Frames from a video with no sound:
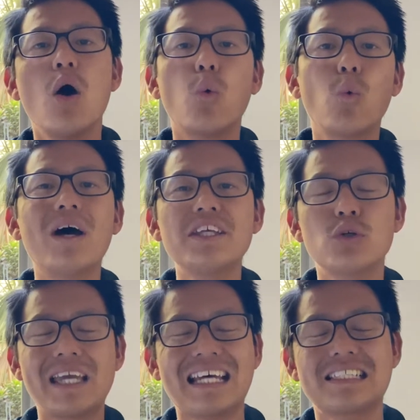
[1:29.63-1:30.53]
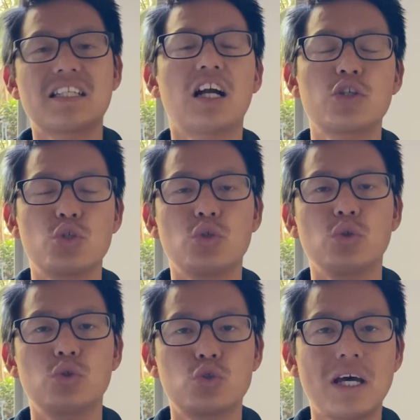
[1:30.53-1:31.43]
when you can start
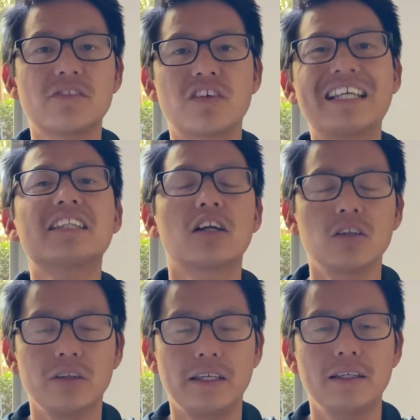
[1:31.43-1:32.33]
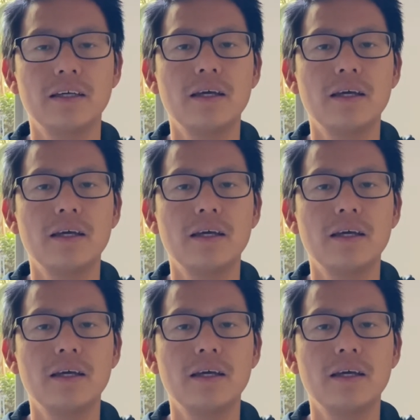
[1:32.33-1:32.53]
to transfer internally.